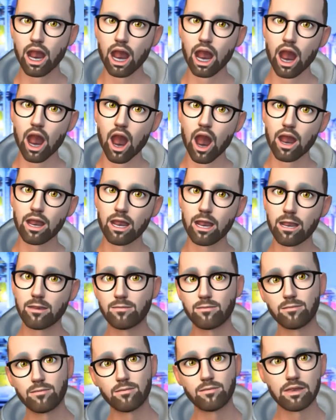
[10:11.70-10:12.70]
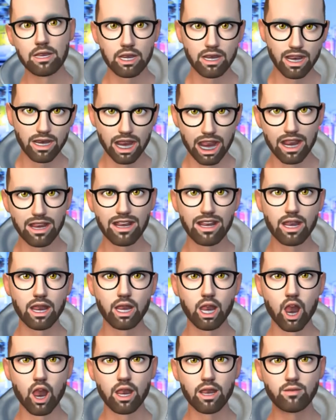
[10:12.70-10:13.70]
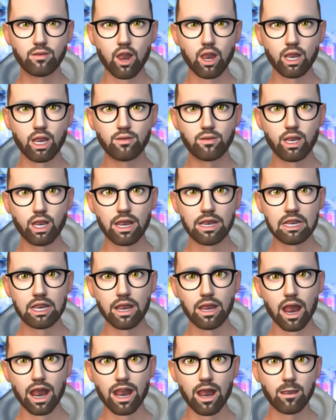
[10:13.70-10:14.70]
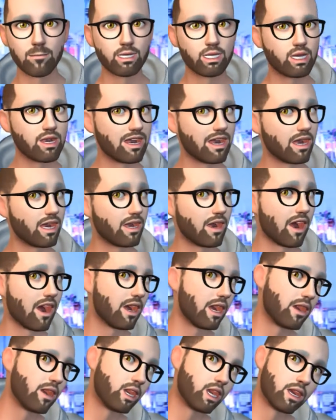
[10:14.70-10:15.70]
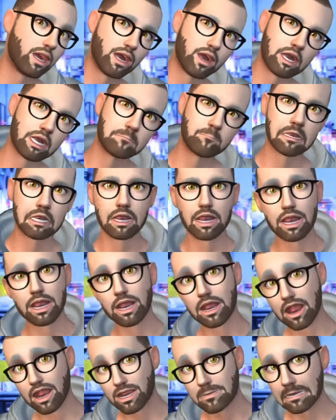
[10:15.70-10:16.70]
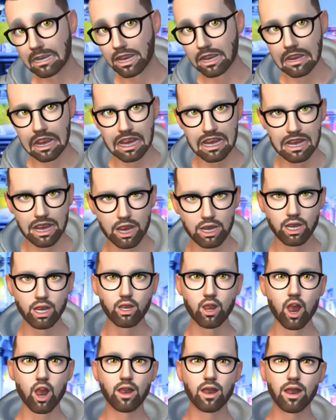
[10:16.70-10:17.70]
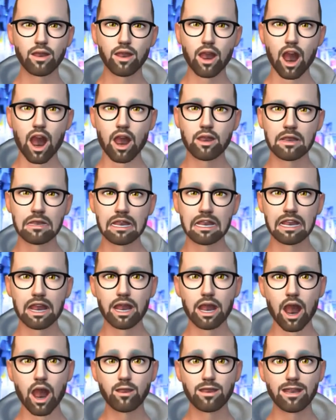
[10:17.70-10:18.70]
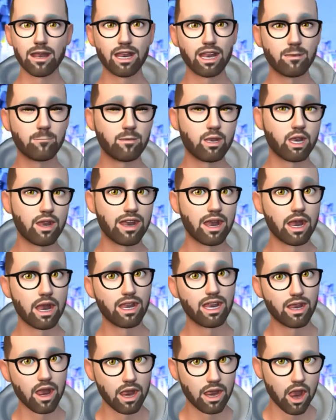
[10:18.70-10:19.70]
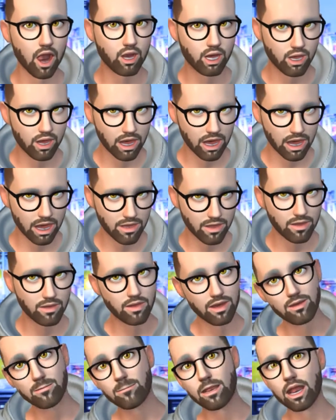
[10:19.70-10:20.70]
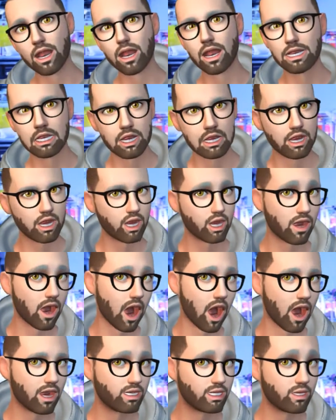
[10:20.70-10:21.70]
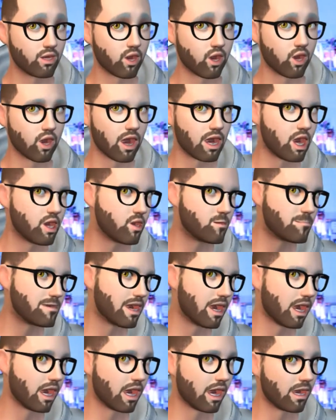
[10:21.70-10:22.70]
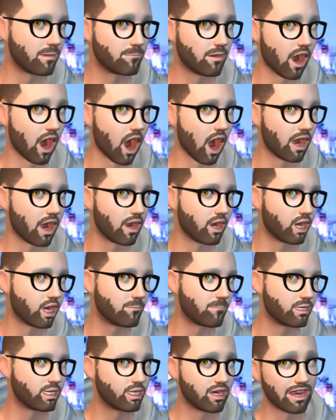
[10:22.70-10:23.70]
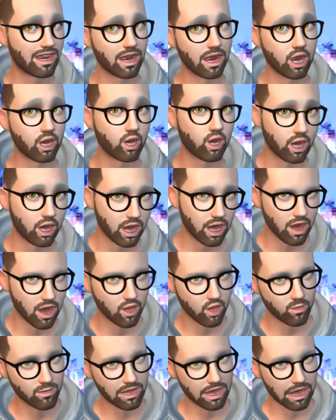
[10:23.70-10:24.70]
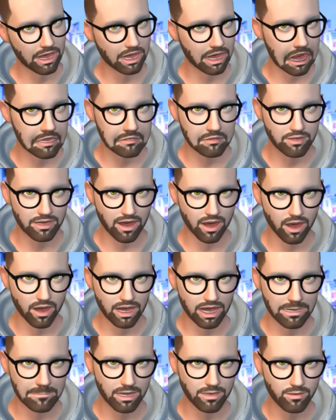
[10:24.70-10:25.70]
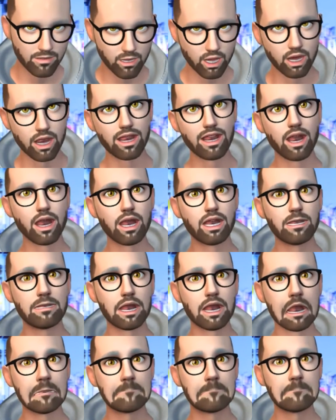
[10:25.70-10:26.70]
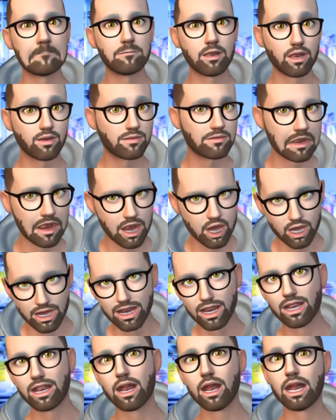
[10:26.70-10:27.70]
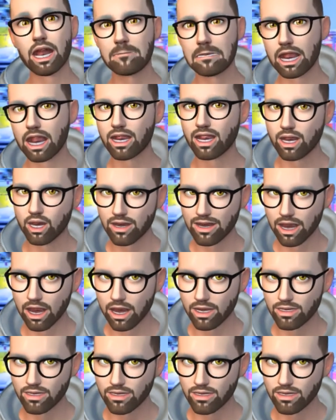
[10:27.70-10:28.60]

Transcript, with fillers: uh, Prusa is known for fairly reliable machines, and their entire market has been the growth of the hobbyist market inside of the world. People in their garage who want to build, buy another machine tool to build stuff with, as printing has become increasingly mainstream.